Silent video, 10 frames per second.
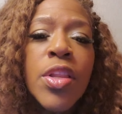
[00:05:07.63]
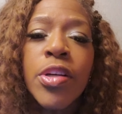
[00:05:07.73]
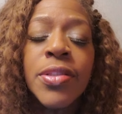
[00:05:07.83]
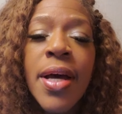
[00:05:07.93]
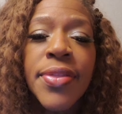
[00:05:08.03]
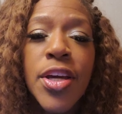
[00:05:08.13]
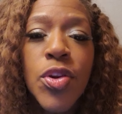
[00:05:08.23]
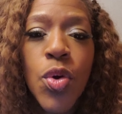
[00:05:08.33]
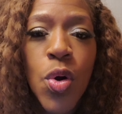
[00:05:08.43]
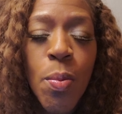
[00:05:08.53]
There's
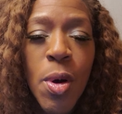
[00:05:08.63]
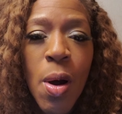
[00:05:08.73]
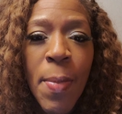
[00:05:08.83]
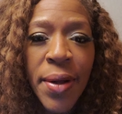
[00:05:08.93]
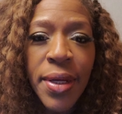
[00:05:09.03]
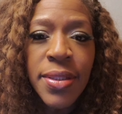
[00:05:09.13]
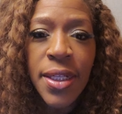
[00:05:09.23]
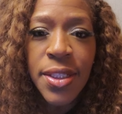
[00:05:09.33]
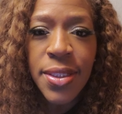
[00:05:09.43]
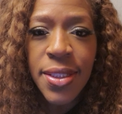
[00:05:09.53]
nothing normal about the
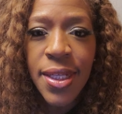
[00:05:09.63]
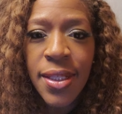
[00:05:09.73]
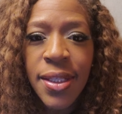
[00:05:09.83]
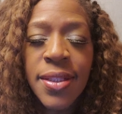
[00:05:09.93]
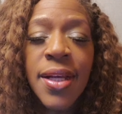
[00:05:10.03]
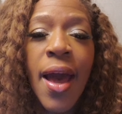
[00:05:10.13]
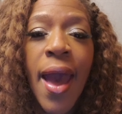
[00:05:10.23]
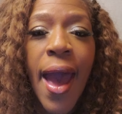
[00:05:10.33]
Duchess of Sussex